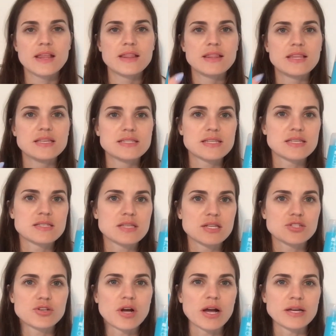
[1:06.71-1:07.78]
This is a
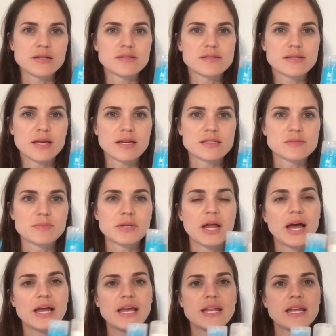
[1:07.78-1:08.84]
trial size, but
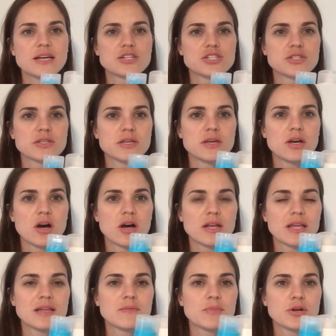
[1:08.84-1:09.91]
I had actually gone
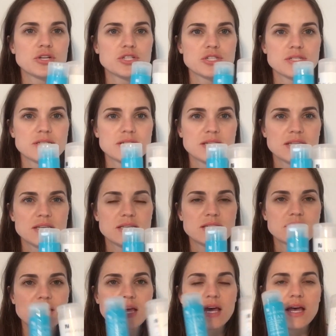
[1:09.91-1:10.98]
and purchased these
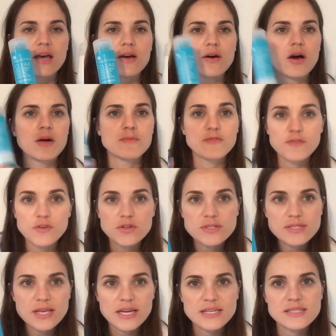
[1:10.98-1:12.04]
full
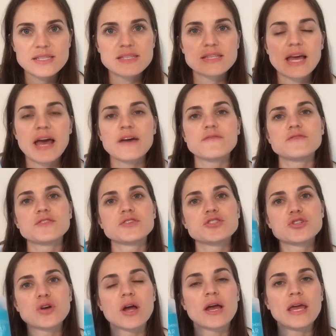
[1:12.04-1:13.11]
sizes after
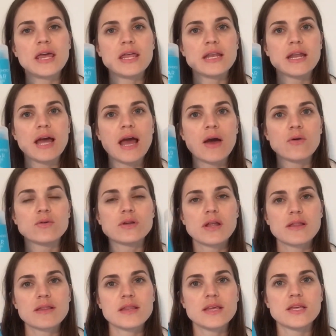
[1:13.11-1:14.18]
trying out
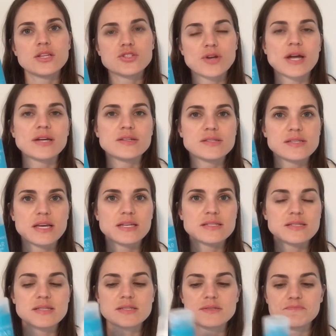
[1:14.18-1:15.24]
the trial
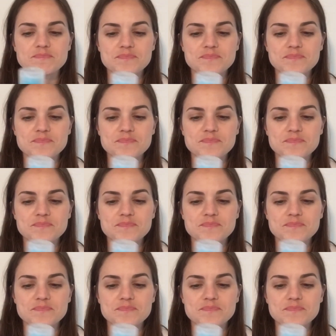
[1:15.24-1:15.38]
sizes.